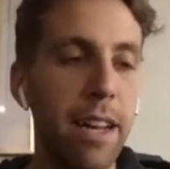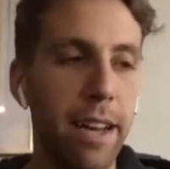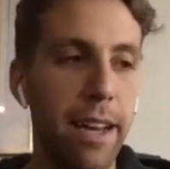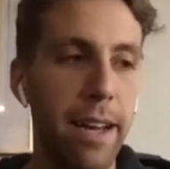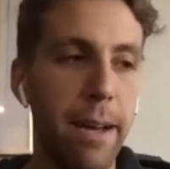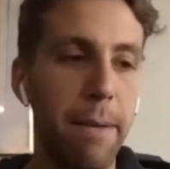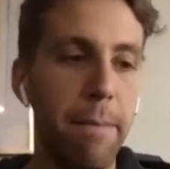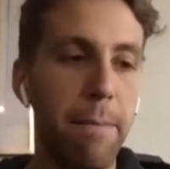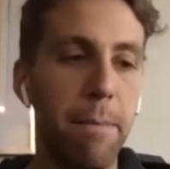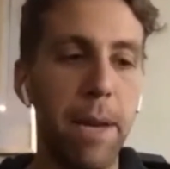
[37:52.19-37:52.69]

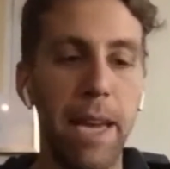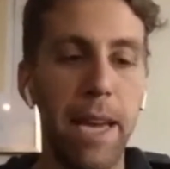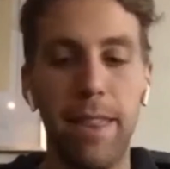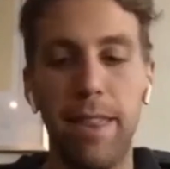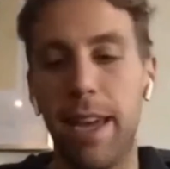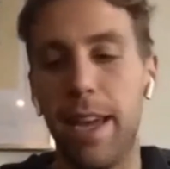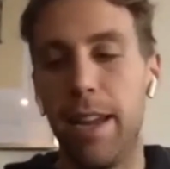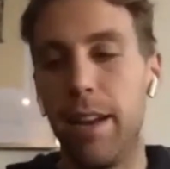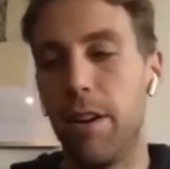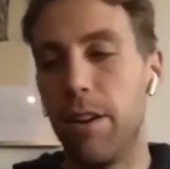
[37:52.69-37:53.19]

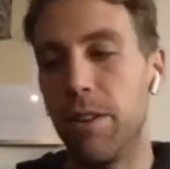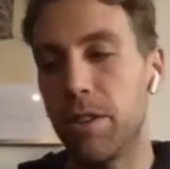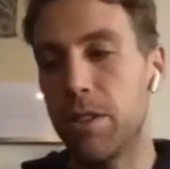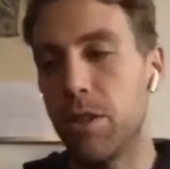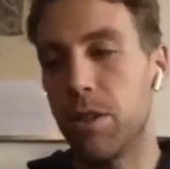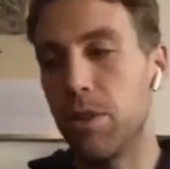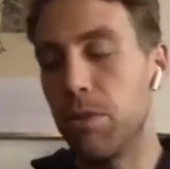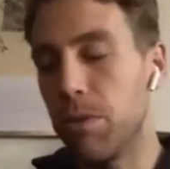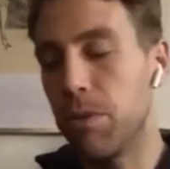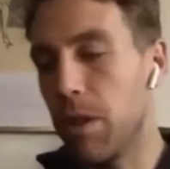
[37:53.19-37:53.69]
And then
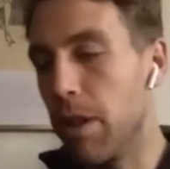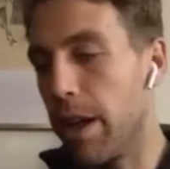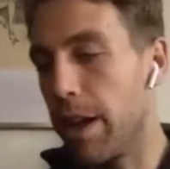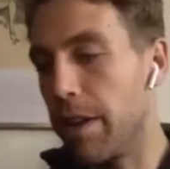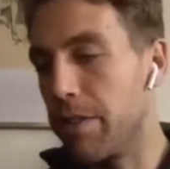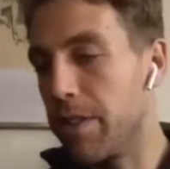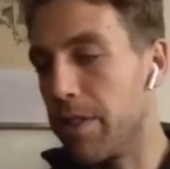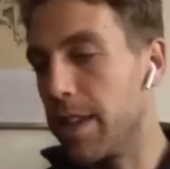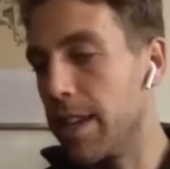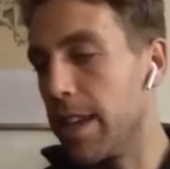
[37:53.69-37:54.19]
also a lot
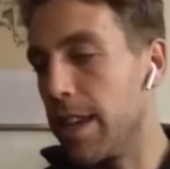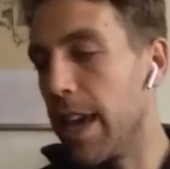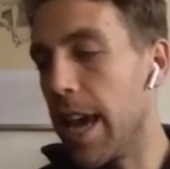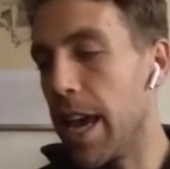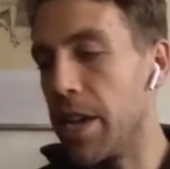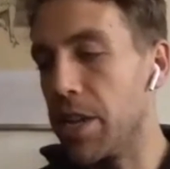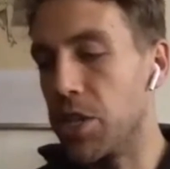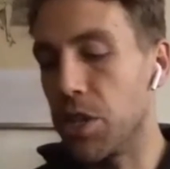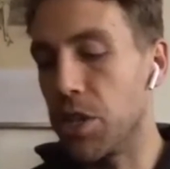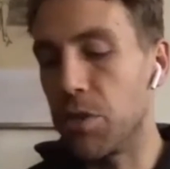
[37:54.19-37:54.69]
of the
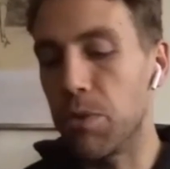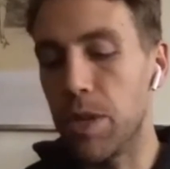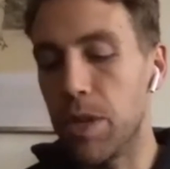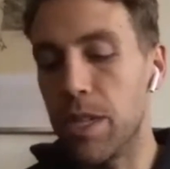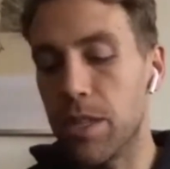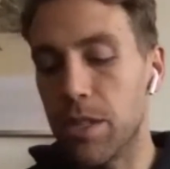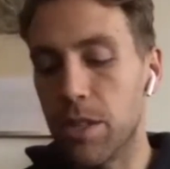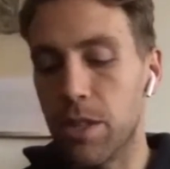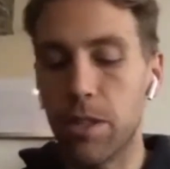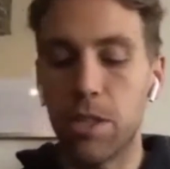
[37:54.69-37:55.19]
Asian
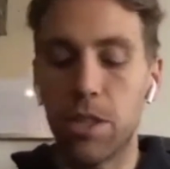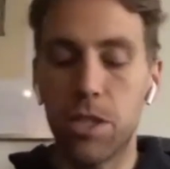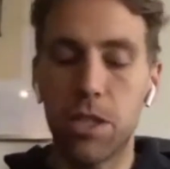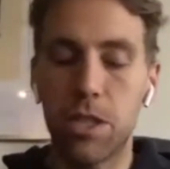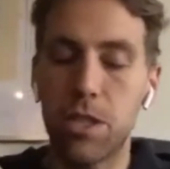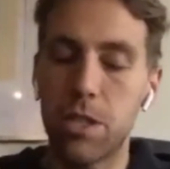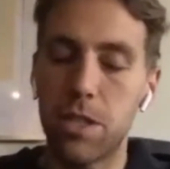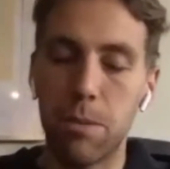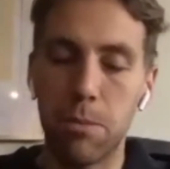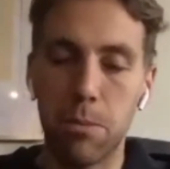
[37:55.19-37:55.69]

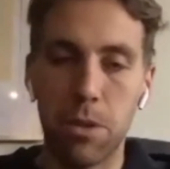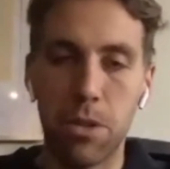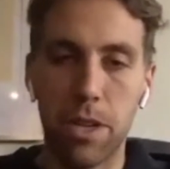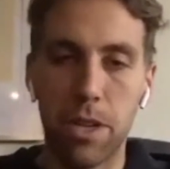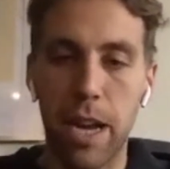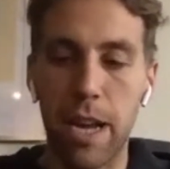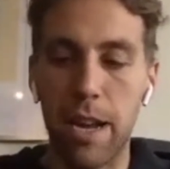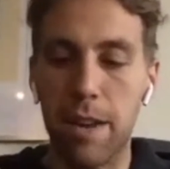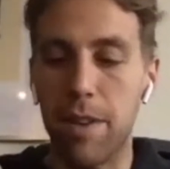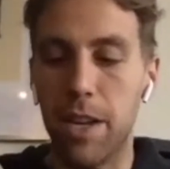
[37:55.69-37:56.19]
research, similar
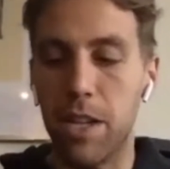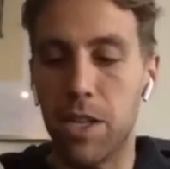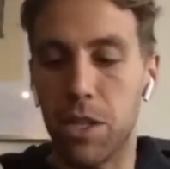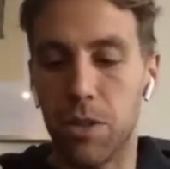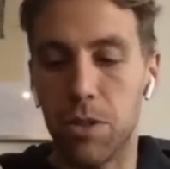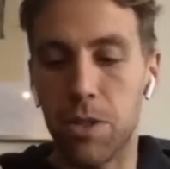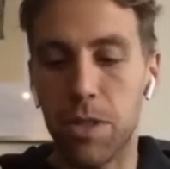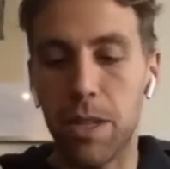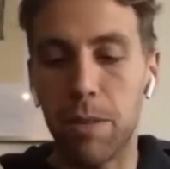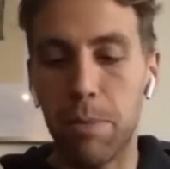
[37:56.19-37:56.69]
kind of
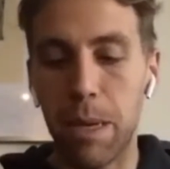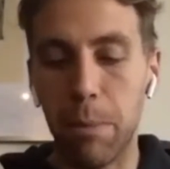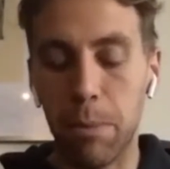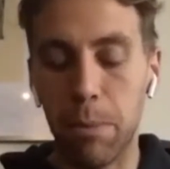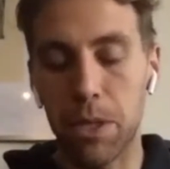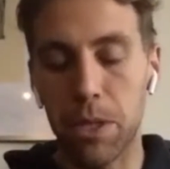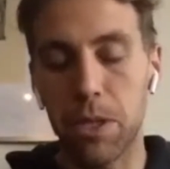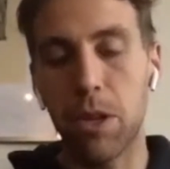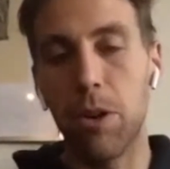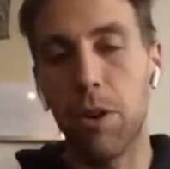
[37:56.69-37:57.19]
issues that
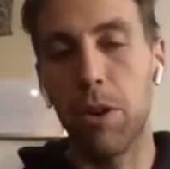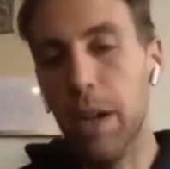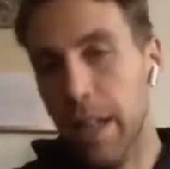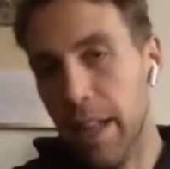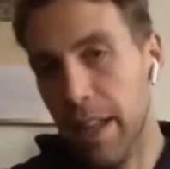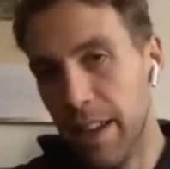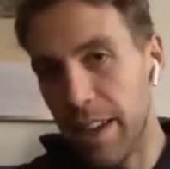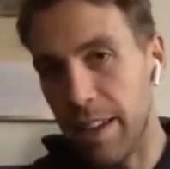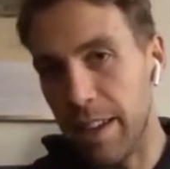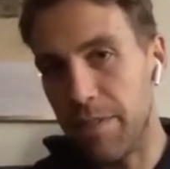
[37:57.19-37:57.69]
people, so
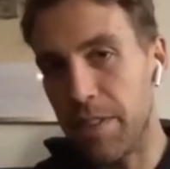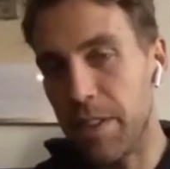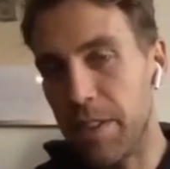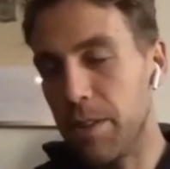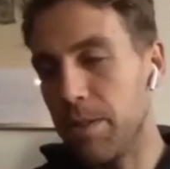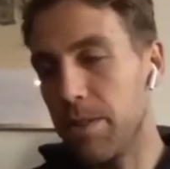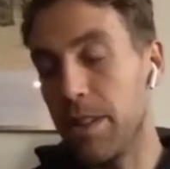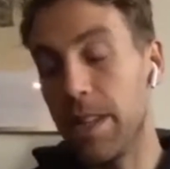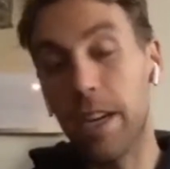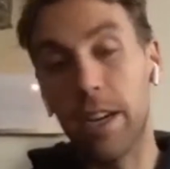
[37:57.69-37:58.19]

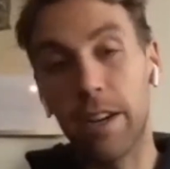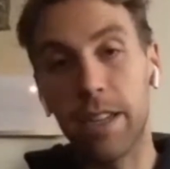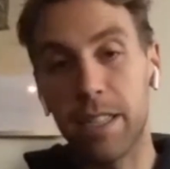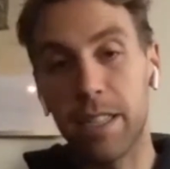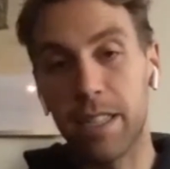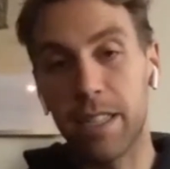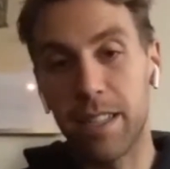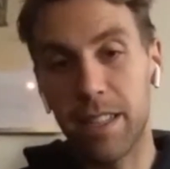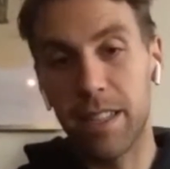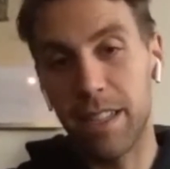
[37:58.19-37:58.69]

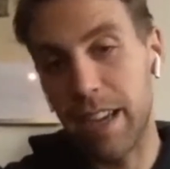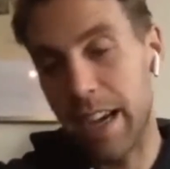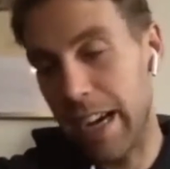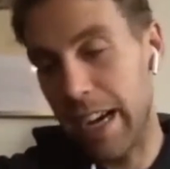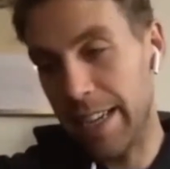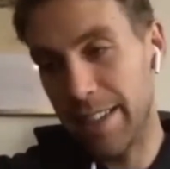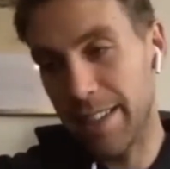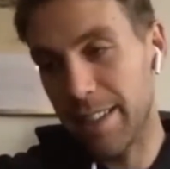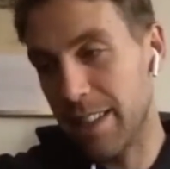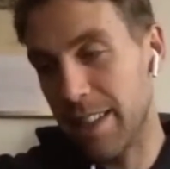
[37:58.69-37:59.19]
there's
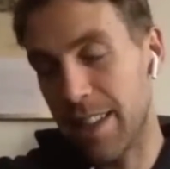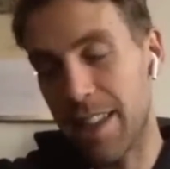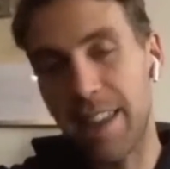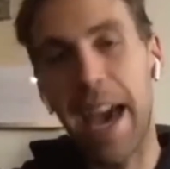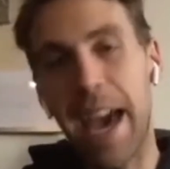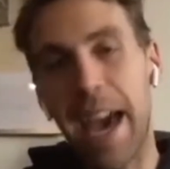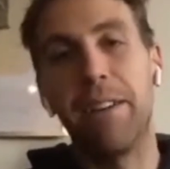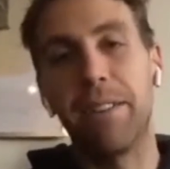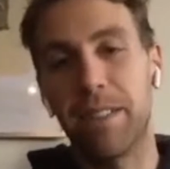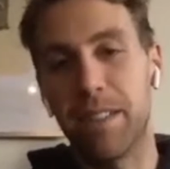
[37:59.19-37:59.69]

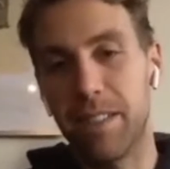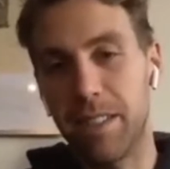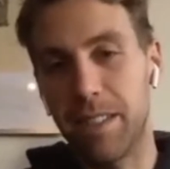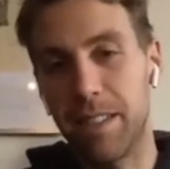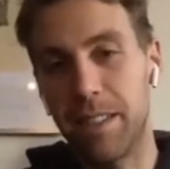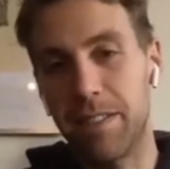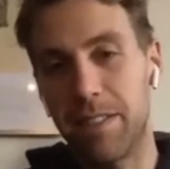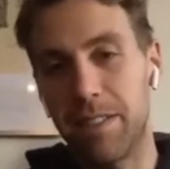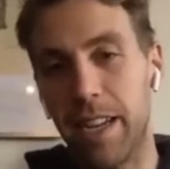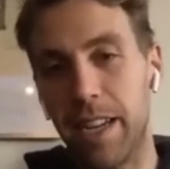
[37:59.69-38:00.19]
thousands
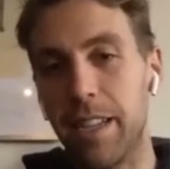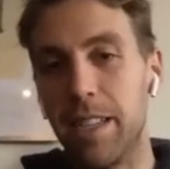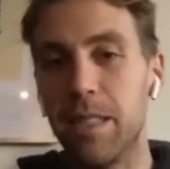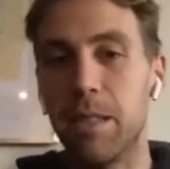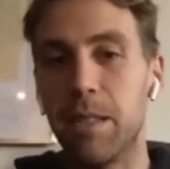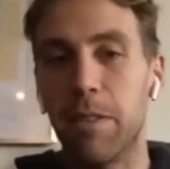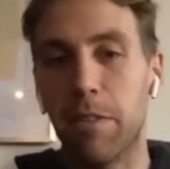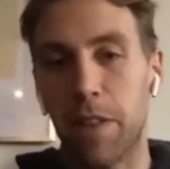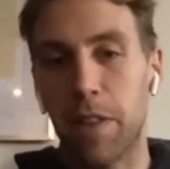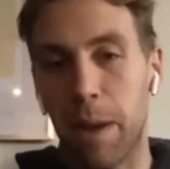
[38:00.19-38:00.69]
of
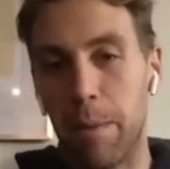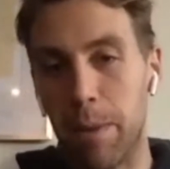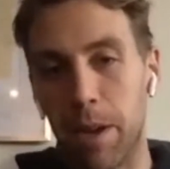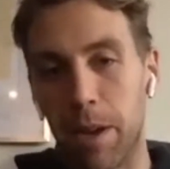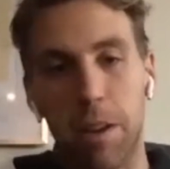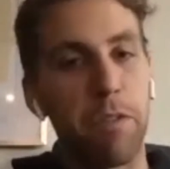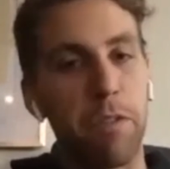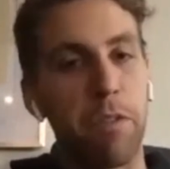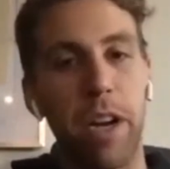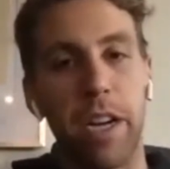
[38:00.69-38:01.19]
studies coming
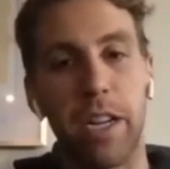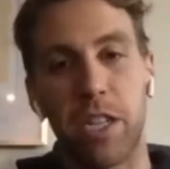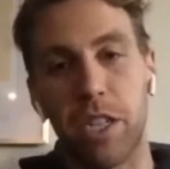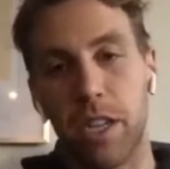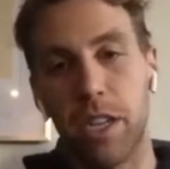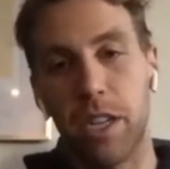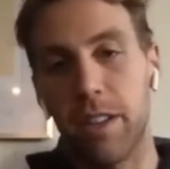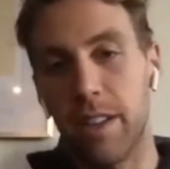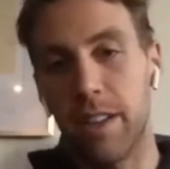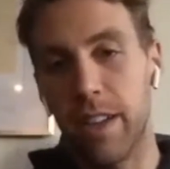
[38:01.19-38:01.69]
out of
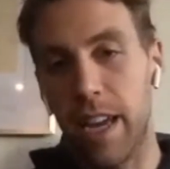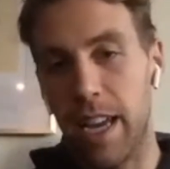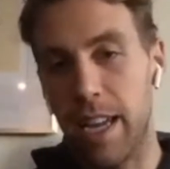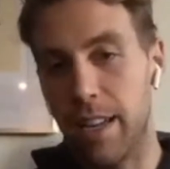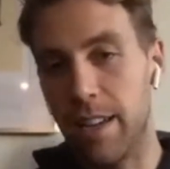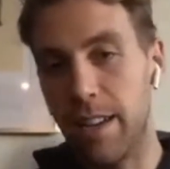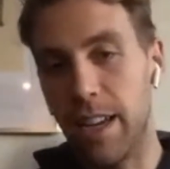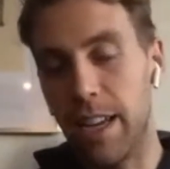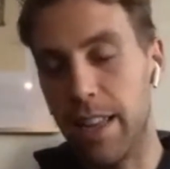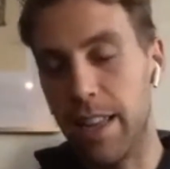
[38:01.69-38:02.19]
Russia
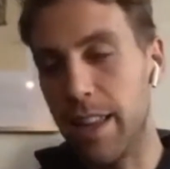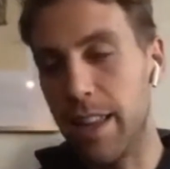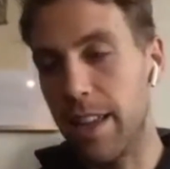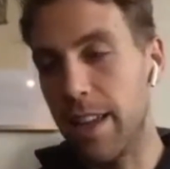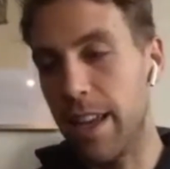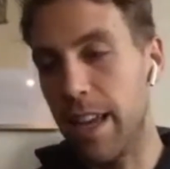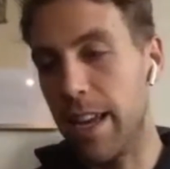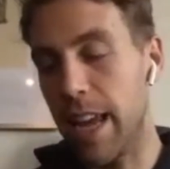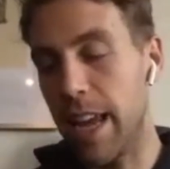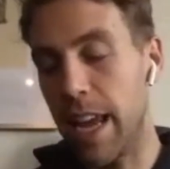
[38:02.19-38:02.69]
and
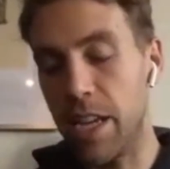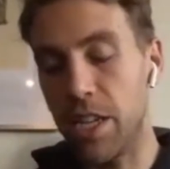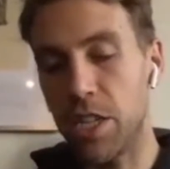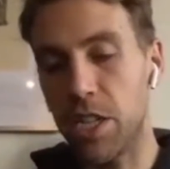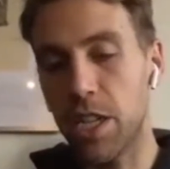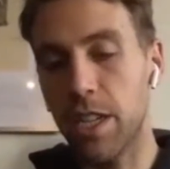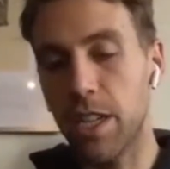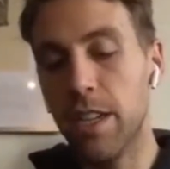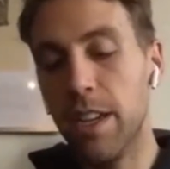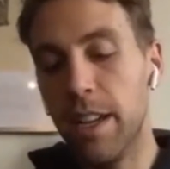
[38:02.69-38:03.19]

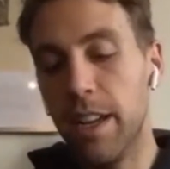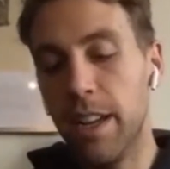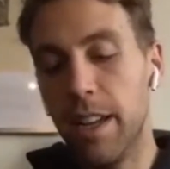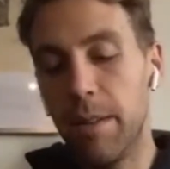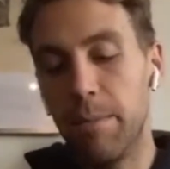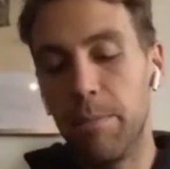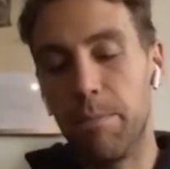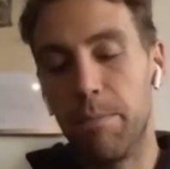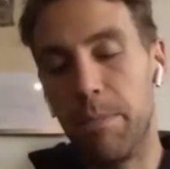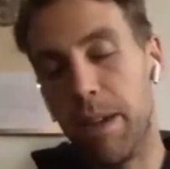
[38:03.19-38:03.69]
Asia.
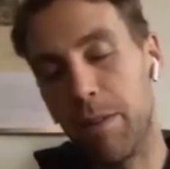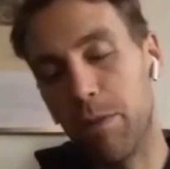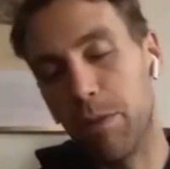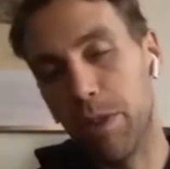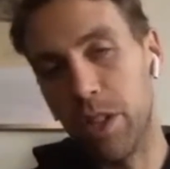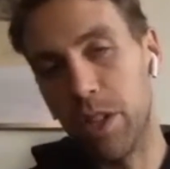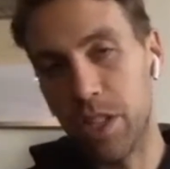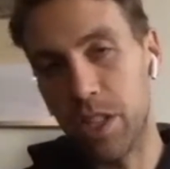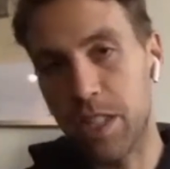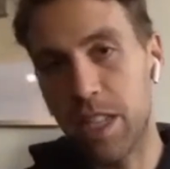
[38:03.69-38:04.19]
But if
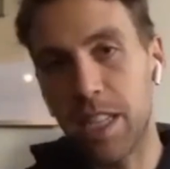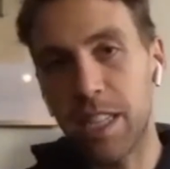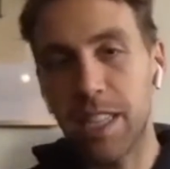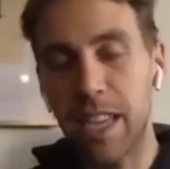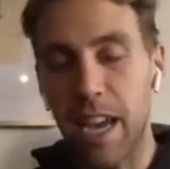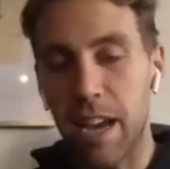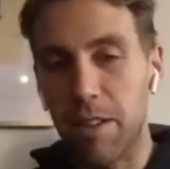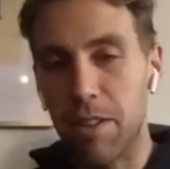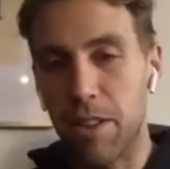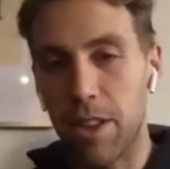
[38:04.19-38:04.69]
we just discount